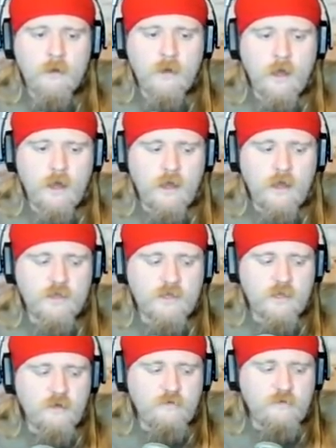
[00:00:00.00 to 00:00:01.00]

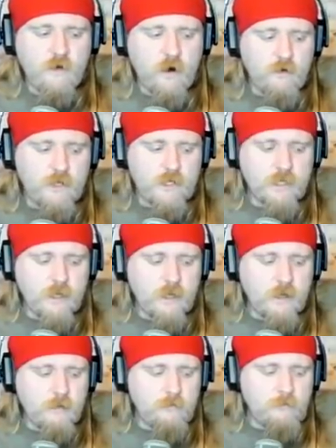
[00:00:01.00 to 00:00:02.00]
As far as
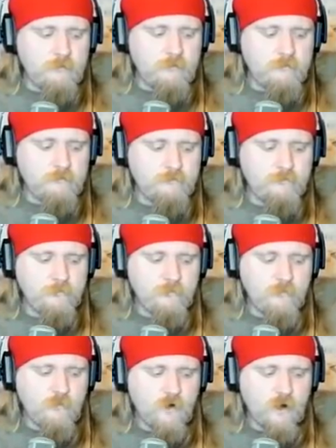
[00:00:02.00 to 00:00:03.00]

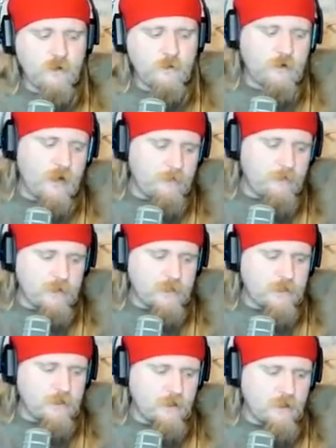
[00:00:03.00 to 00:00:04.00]
what other
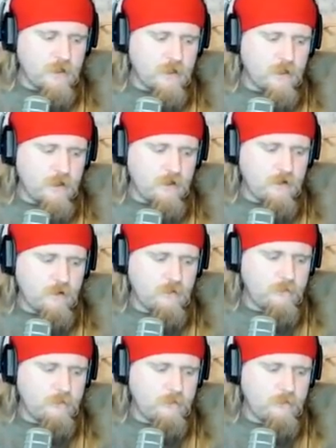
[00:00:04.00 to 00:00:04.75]
properties, the